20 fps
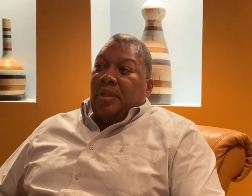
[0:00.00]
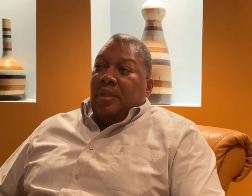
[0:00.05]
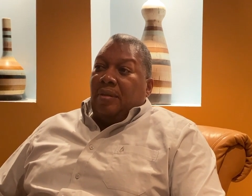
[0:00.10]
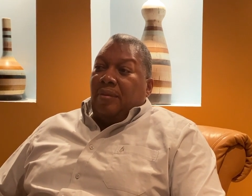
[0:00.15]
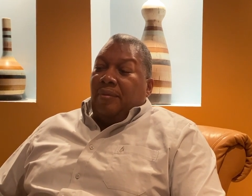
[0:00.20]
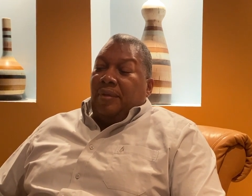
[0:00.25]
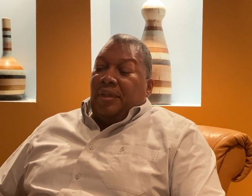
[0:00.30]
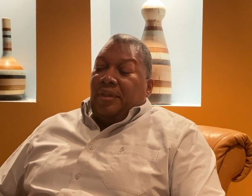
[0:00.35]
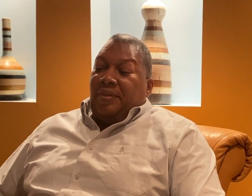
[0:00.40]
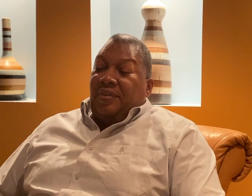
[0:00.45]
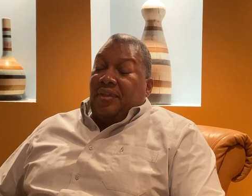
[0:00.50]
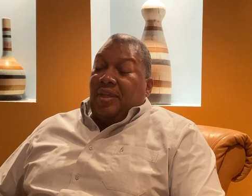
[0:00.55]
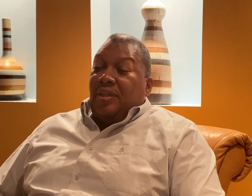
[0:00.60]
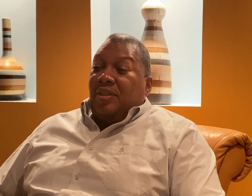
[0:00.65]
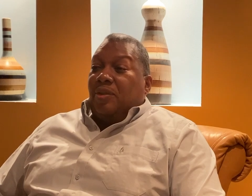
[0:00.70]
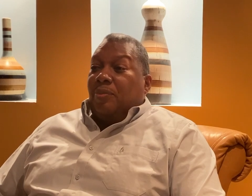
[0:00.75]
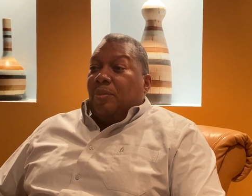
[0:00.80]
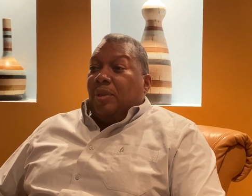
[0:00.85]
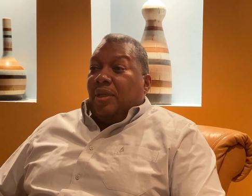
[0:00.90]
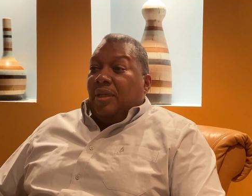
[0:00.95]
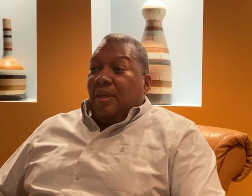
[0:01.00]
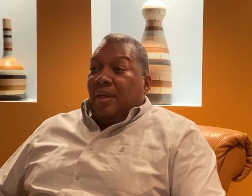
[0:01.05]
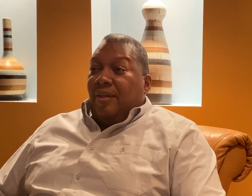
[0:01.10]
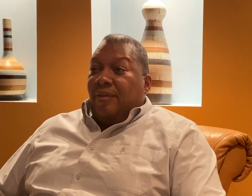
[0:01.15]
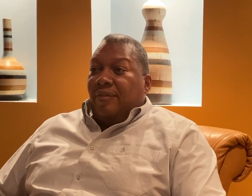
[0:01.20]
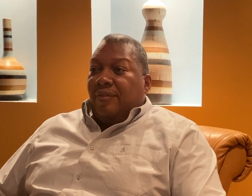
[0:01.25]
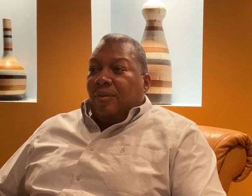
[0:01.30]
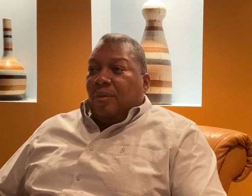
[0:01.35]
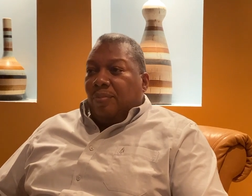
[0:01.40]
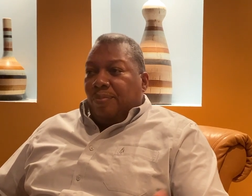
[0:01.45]
What he said to me
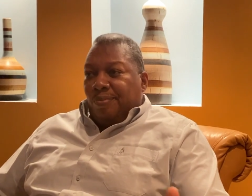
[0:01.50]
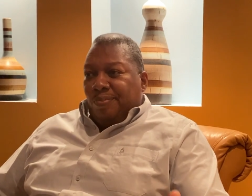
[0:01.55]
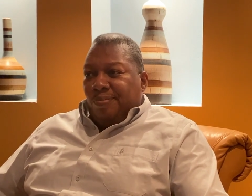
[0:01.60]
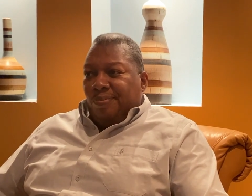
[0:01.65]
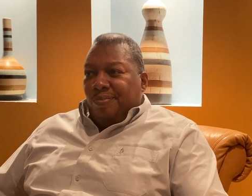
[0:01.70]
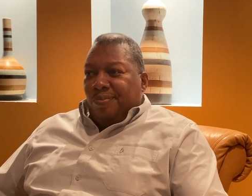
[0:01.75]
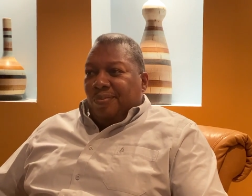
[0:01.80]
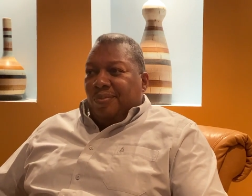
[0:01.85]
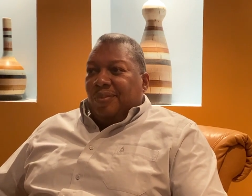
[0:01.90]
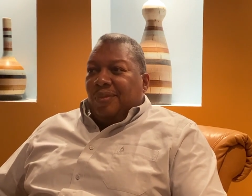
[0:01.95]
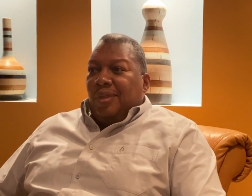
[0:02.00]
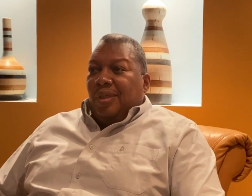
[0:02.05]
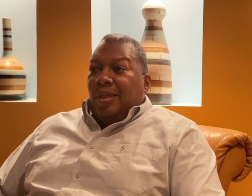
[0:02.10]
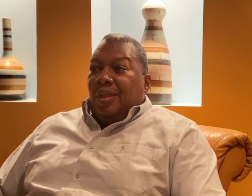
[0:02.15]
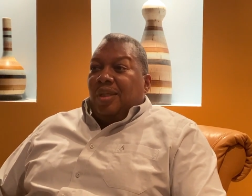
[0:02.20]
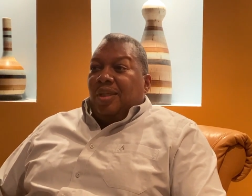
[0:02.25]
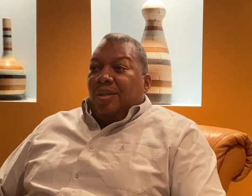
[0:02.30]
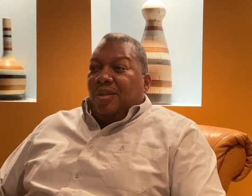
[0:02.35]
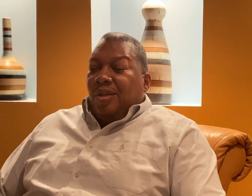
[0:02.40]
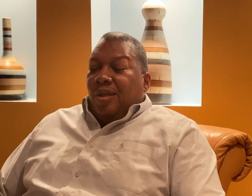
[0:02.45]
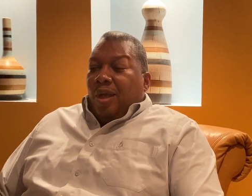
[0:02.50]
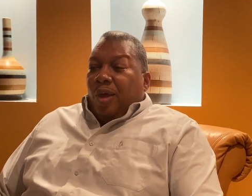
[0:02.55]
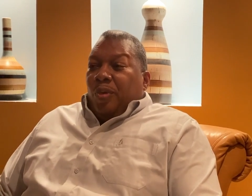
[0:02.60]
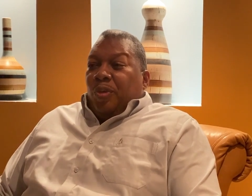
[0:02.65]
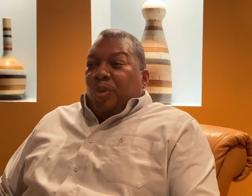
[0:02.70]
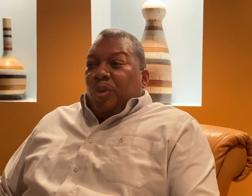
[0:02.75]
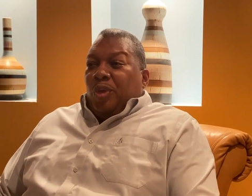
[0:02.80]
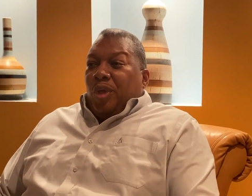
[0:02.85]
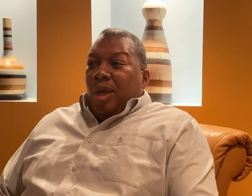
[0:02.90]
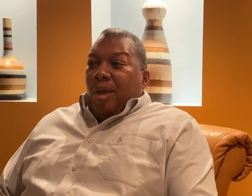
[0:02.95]
is, you know,
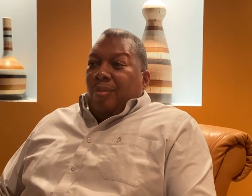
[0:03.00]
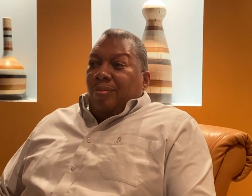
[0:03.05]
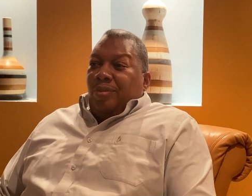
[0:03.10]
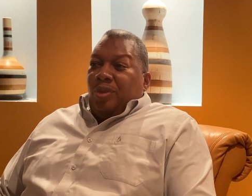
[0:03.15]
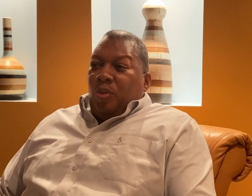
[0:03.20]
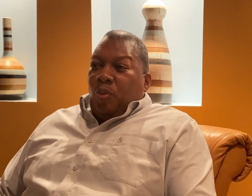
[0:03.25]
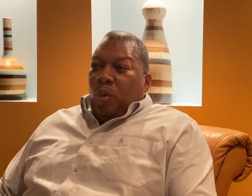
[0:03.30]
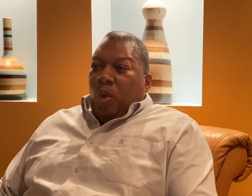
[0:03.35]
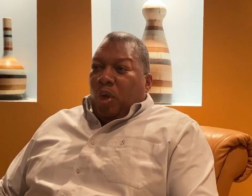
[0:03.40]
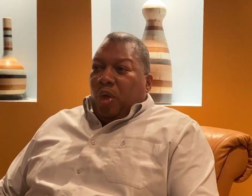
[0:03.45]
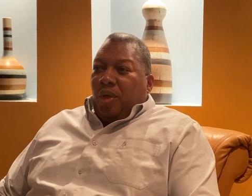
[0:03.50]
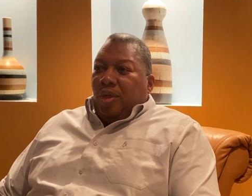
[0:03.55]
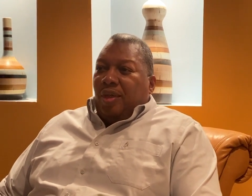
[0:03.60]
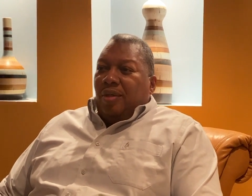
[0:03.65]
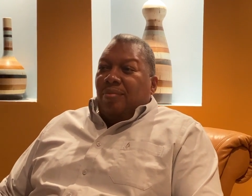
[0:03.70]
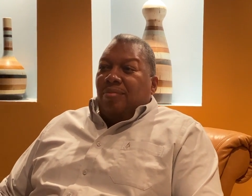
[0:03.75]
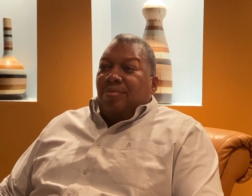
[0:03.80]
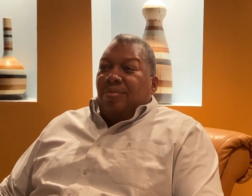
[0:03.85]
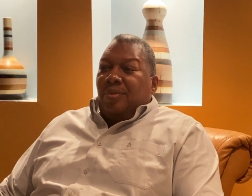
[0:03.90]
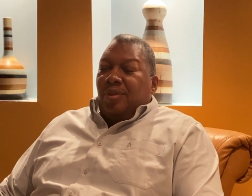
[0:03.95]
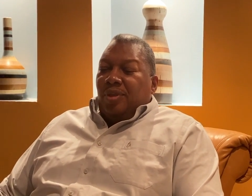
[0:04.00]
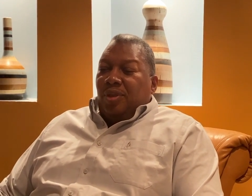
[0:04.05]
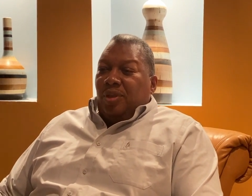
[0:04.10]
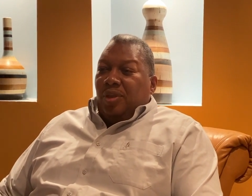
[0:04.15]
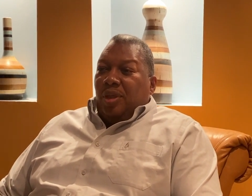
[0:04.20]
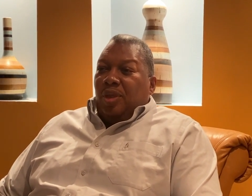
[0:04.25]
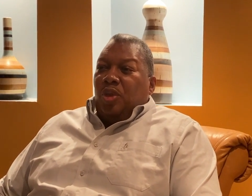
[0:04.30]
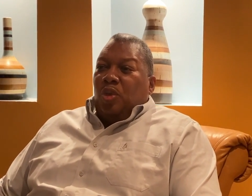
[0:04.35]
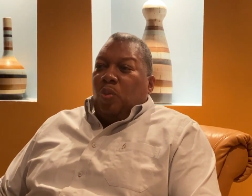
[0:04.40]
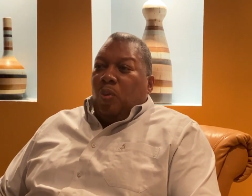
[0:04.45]
you come to work,
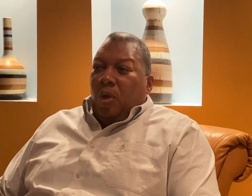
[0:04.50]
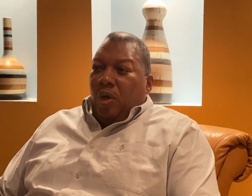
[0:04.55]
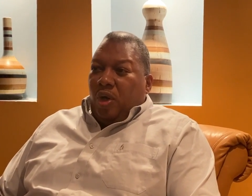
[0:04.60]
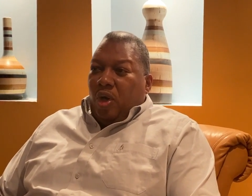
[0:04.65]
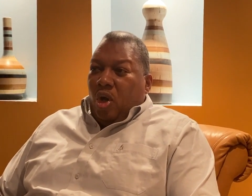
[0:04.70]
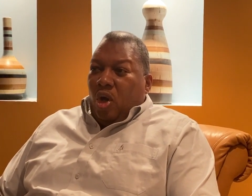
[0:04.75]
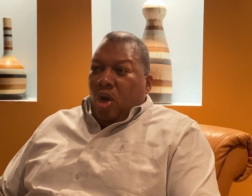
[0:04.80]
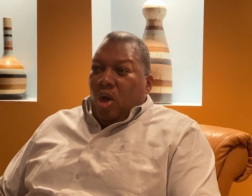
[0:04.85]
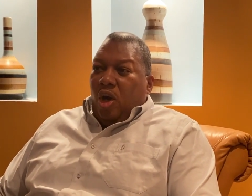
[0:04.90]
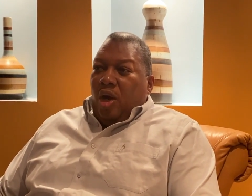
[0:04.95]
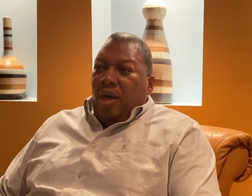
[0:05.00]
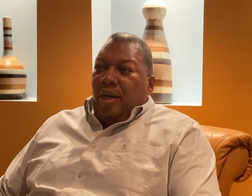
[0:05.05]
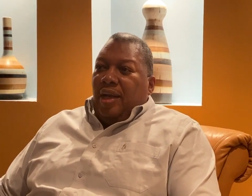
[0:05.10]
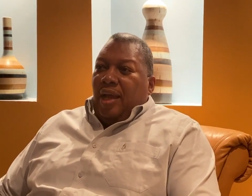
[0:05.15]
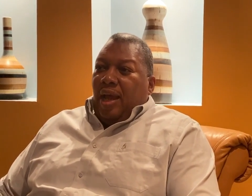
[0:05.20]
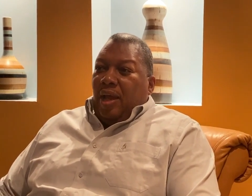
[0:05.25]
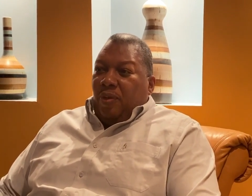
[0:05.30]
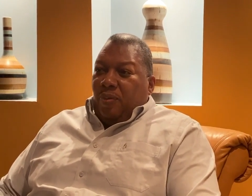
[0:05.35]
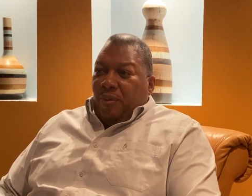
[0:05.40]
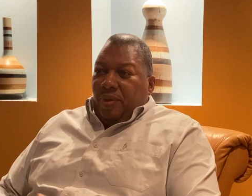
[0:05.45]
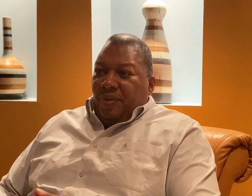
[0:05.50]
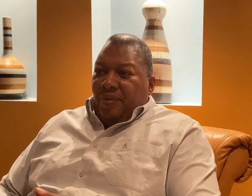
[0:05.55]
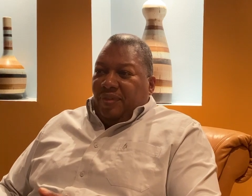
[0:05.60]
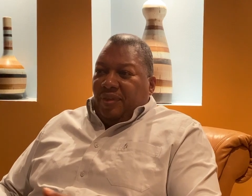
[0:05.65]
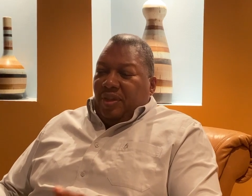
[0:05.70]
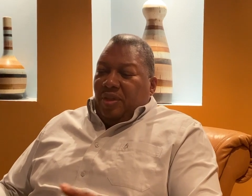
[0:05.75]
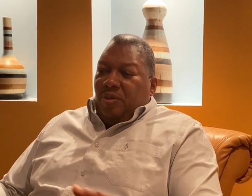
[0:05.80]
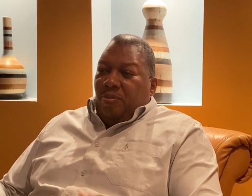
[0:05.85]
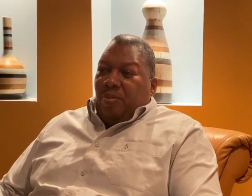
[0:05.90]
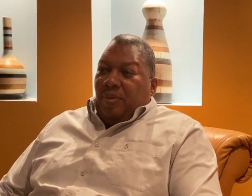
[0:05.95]
you work hard. I don't want to see
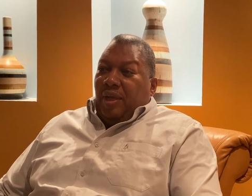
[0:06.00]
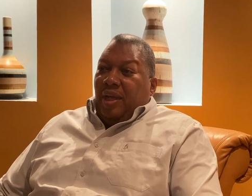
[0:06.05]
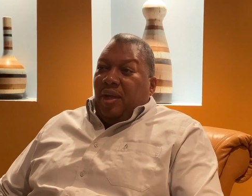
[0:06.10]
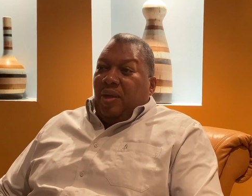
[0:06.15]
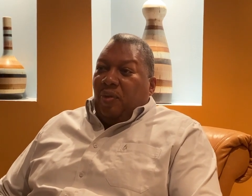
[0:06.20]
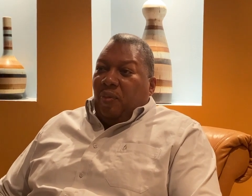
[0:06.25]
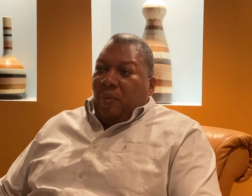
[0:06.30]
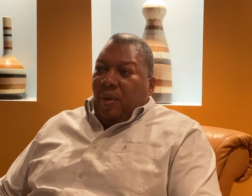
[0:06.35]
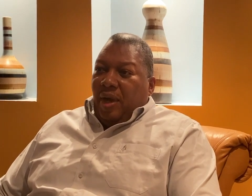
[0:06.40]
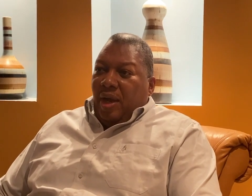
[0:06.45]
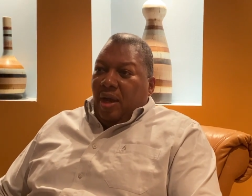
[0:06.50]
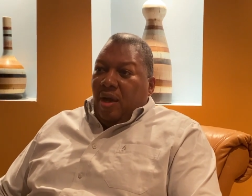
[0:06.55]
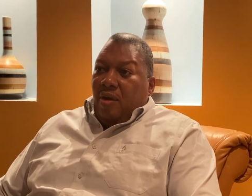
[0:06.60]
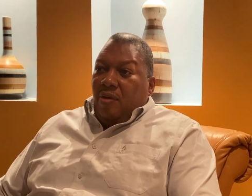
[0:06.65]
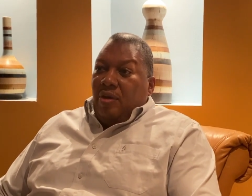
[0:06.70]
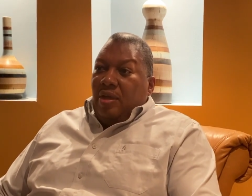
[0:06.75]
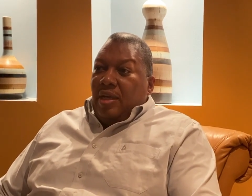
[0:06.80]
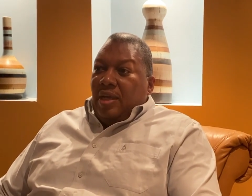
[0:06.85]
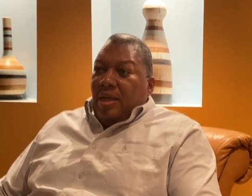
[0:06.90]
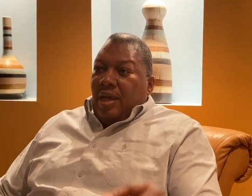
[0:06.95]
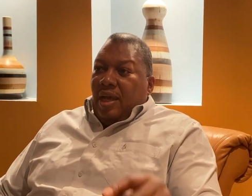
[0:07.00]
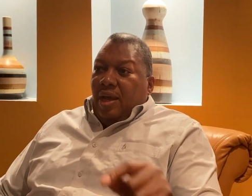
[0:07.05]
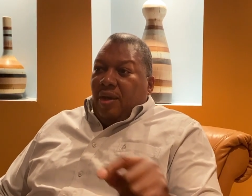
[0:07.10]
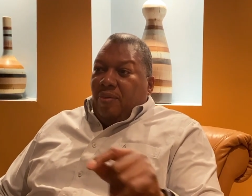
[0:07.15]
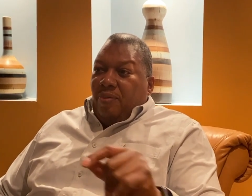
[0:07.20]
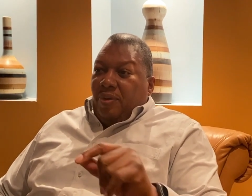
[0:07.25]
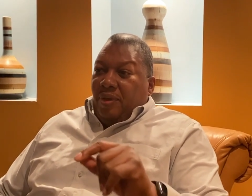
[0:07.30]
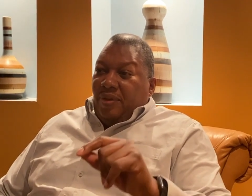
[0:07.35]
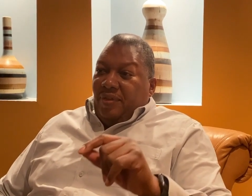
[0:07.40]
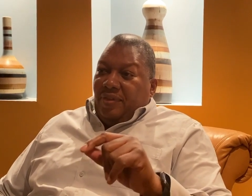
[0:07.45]
you playing around. I don't
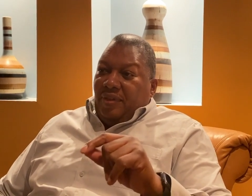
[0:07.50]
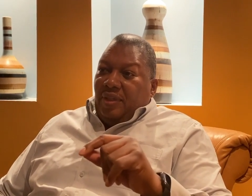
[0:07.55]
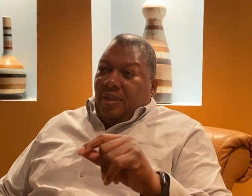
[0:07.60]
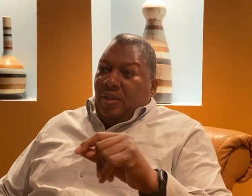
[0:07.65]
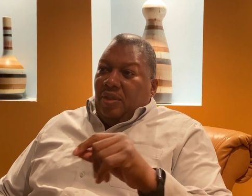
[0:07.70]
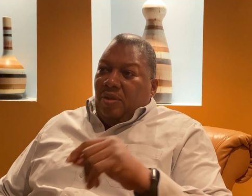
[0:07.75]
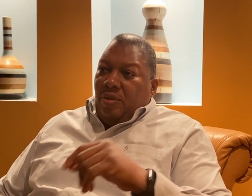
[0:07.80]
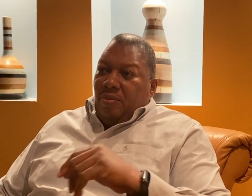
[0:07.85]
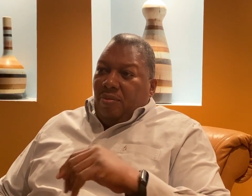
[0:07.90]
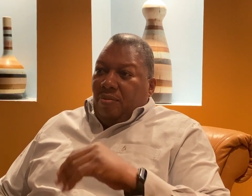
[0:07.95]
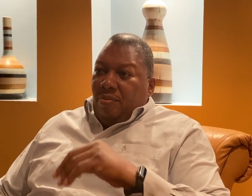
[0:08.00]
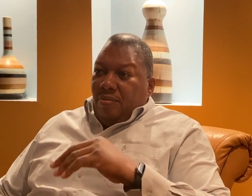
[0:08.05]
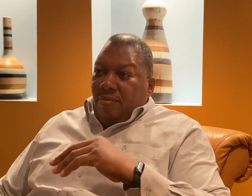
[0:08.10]
want to see you